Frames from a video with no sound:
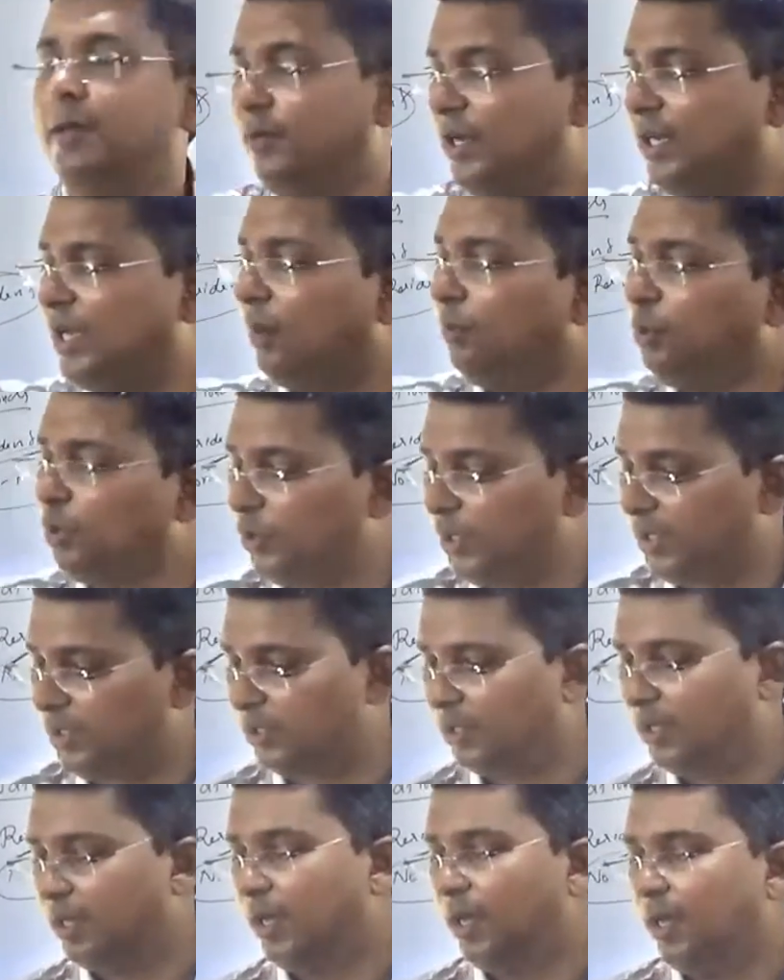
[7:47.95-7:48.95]
We'll come to
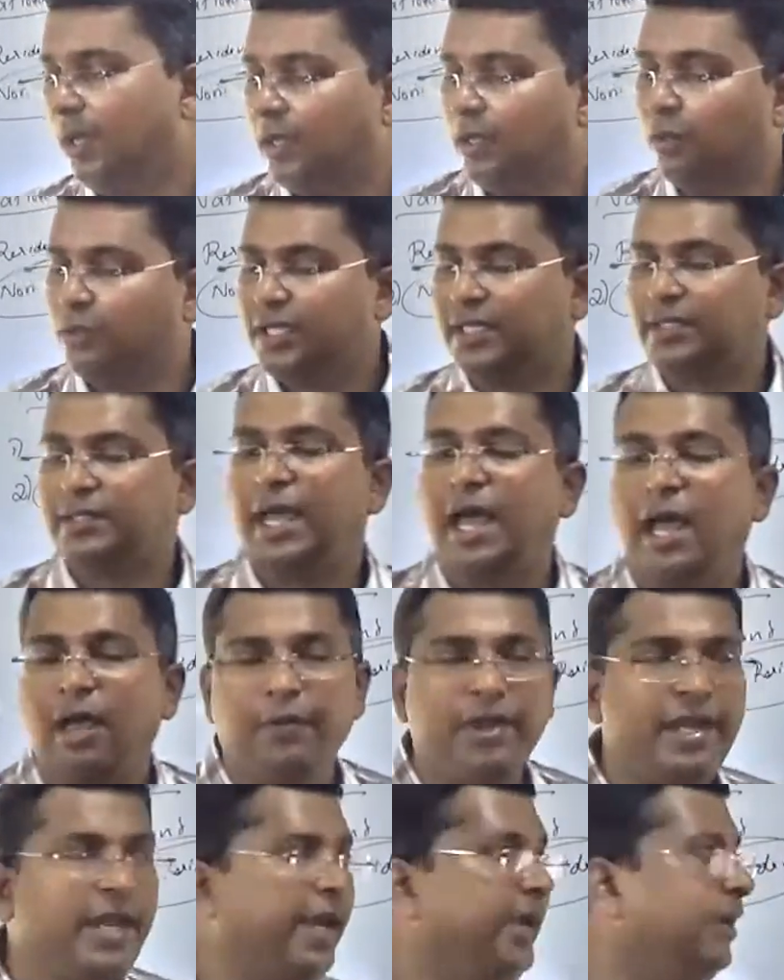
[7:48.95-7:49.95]
it. Now just
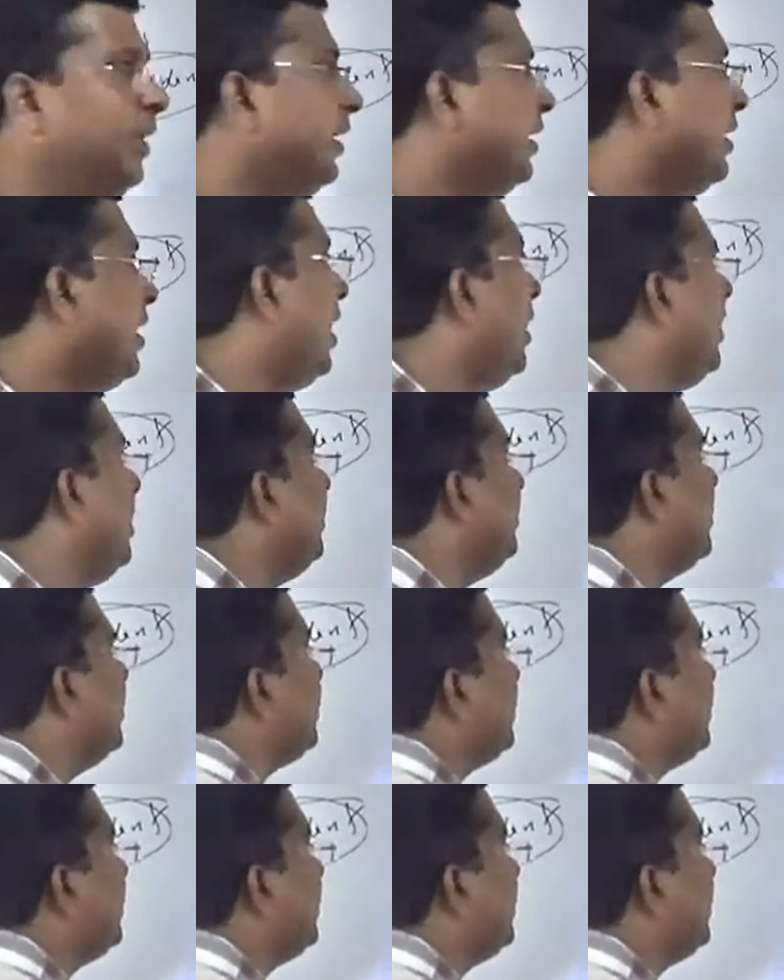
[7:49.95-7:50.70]
have an idea regarding